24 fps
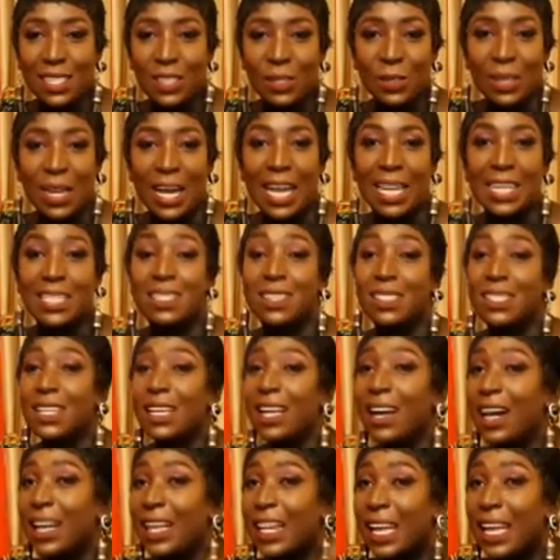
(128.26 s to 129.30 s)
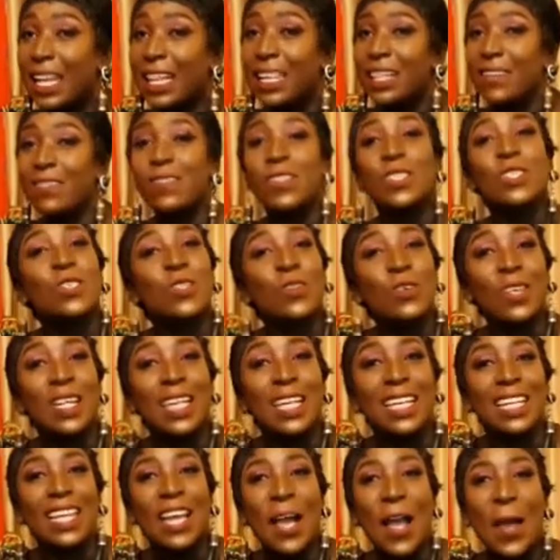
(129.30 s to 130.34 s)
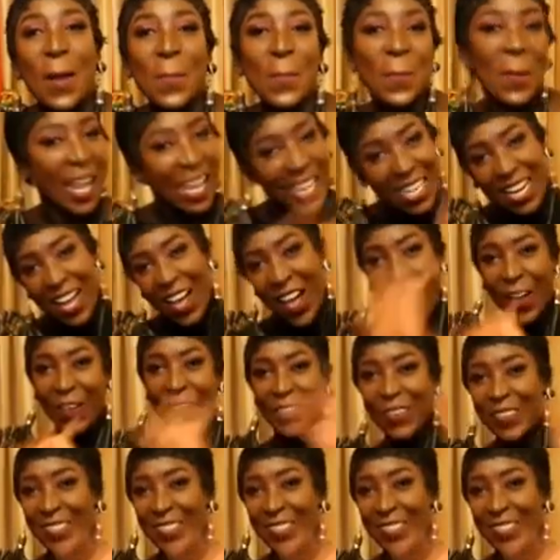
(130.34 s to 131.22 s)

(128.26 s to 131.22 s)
you guys on the other end of the screen. Bye now.